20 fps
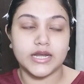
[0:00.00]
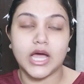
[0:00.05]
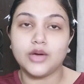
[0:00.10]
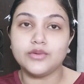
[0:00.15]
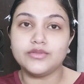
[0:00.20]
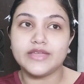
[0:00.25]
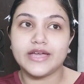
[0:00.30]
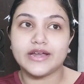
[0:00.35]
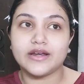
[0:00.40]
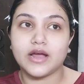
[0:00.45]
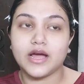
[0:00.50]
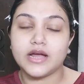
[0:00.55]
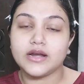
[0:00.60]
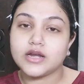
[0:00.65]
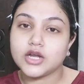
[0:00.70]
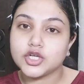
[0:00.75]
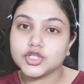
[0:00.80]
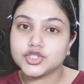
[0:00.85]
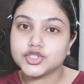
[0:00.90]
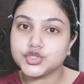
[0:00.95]
Now there are
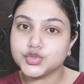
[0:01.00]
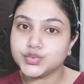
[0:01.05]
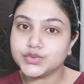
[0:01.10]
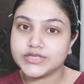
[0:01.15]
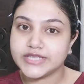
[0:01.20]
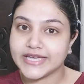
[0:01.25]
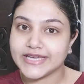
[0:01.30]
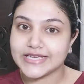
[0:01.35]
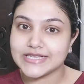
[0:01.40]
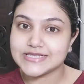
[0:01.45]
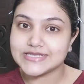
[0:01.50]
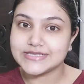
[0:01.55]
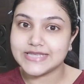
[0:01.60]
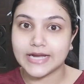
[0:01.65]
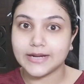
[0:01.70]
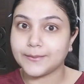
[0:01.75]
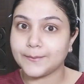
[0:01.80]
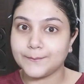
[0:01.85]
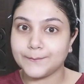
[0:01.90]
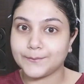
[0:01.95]
two things
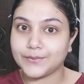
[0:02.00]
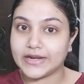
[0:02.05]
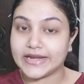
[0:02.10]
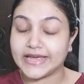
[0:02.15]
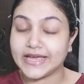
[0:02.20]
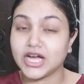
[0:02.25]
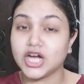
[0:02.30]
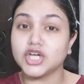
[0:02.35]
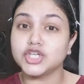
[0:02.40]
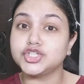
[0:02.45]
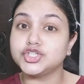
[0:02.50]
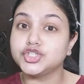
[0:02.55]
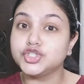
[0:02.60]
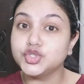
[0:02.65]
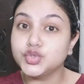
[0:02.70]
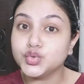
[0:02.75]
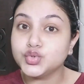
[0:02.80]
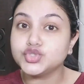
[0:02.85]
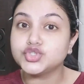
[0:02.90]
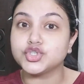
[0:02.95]
that play a
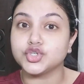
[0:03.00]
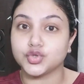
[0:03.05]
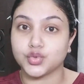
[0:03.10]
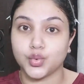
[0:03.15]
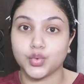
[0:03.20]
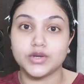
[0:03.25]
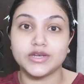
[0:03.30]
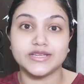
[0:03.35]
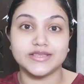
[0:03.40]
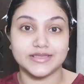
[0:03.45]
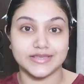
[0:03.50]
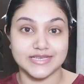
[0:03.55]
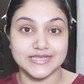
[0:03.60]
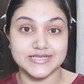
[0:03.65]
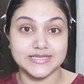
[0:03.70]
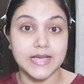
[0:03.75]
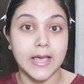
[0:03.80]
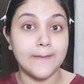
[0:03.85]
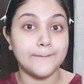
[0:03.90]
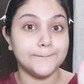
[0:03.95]
huge role in
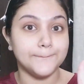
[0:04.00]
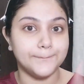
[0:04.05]
this,